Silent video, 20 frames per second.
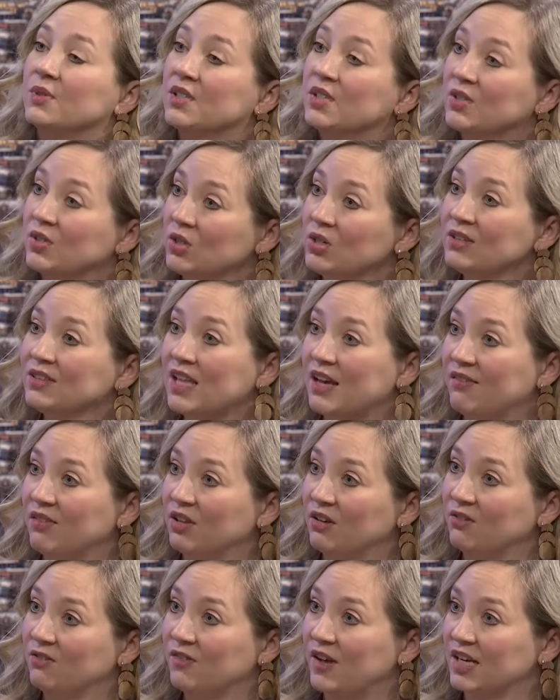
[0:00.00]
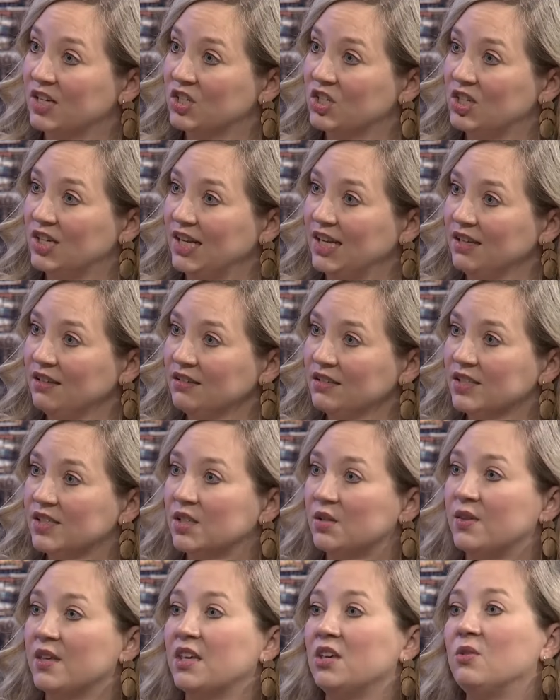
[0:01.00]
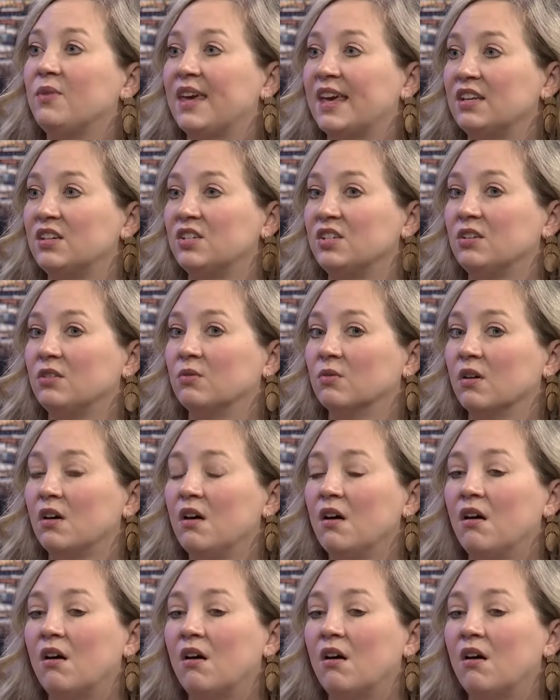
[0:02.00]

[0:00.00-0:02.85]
certain level of functioning so that you can do